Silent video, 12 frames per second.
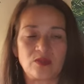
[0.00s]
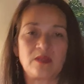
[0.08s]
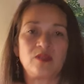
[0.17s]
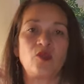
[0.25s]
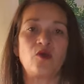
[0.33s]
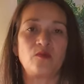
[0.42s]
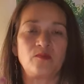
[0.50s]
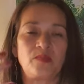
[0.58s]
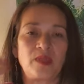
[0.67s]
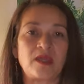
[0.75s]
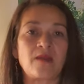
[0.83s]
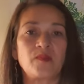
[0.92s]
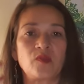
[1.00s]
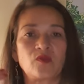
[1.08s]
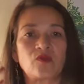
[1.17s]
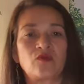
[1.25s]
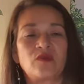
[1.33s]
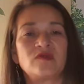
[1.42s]
you know, pick up your
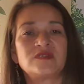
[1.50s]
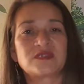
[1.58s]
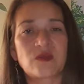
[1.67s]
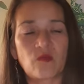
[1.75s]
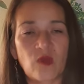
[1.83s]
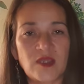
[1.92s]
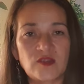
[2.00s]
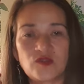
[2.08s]
career in some way,